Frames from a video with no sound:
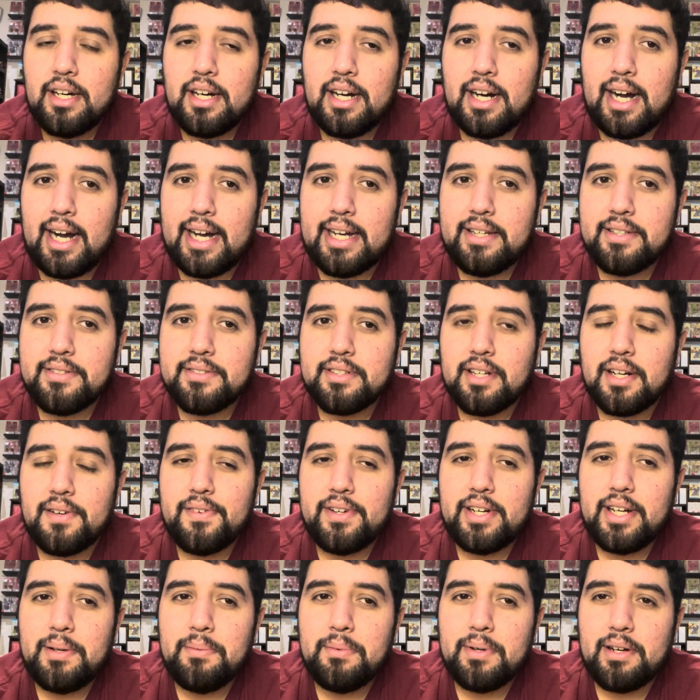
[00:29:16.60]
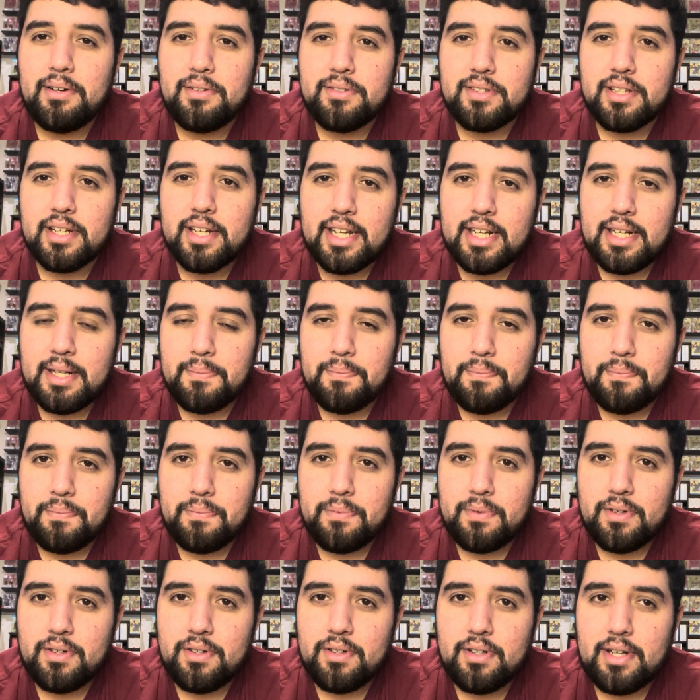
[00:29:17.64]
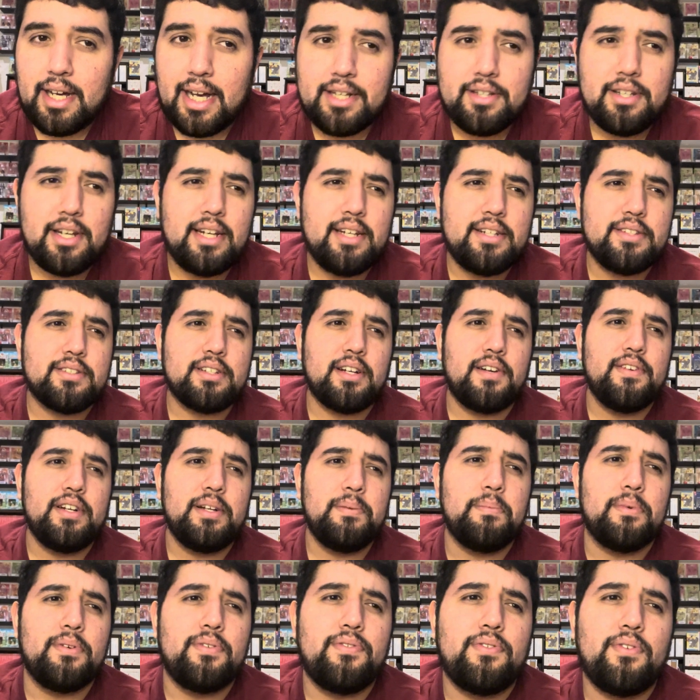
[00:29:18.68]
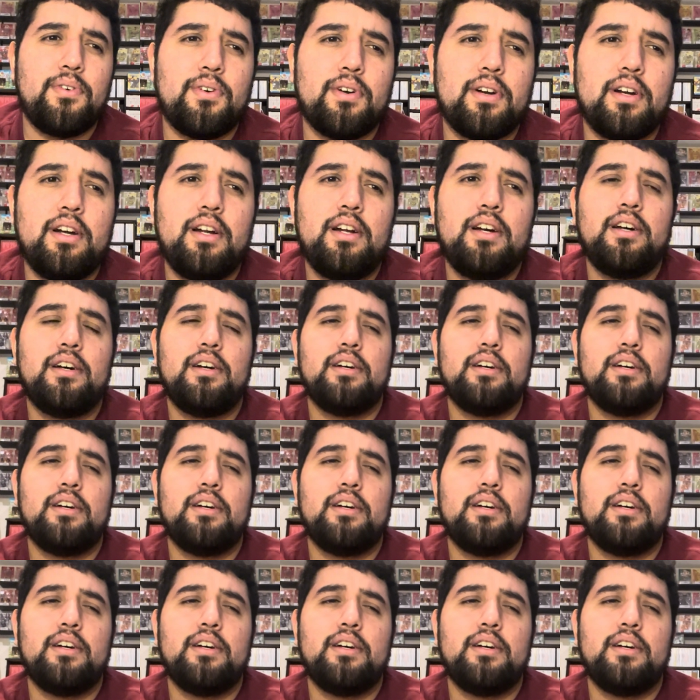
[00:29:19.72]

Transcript: I discovered him when I was looking up... Actually, I discovered him before.